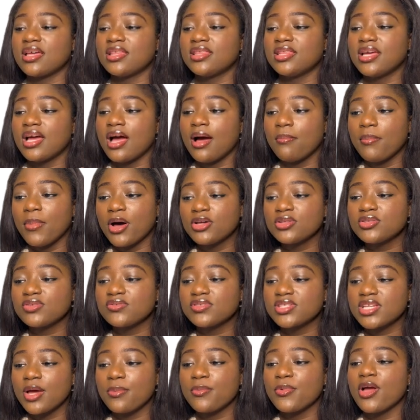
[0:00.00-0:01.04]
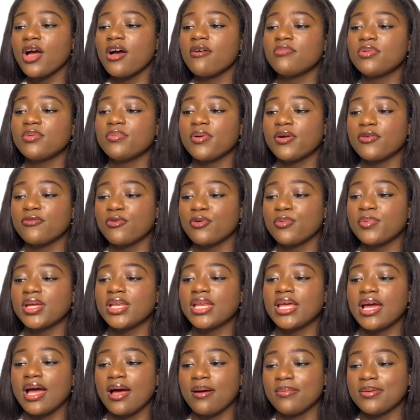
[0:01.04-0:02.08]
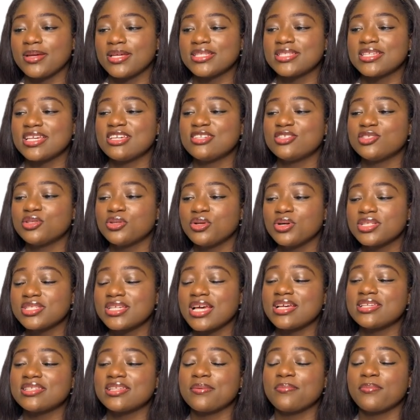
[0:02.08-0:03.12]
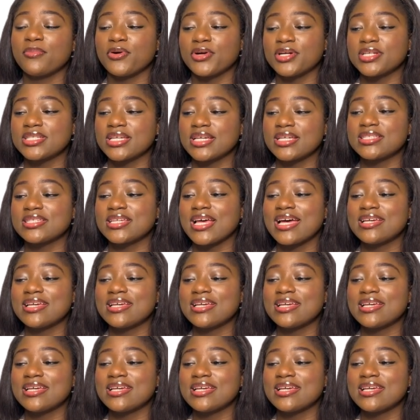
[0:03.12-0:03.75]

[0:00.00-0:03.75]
the amount of time you have been performing a habit is not as important